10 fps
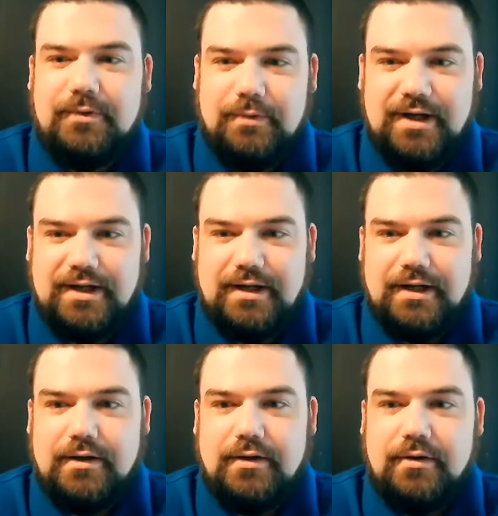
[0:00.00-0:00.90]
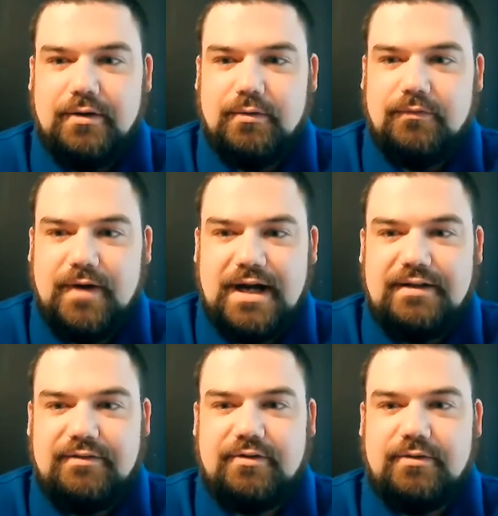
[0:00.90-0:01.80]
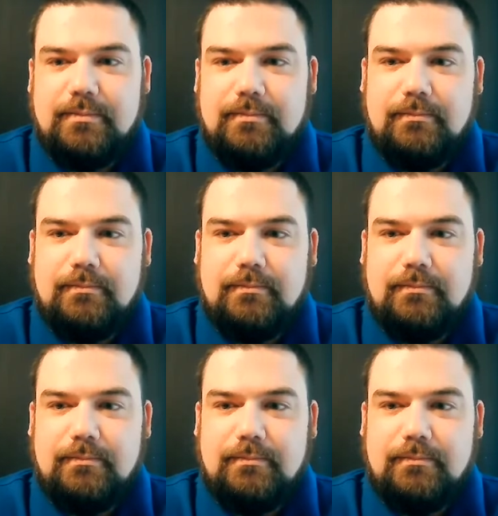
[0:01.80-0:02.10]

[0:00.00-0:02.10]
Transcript: Green, who fights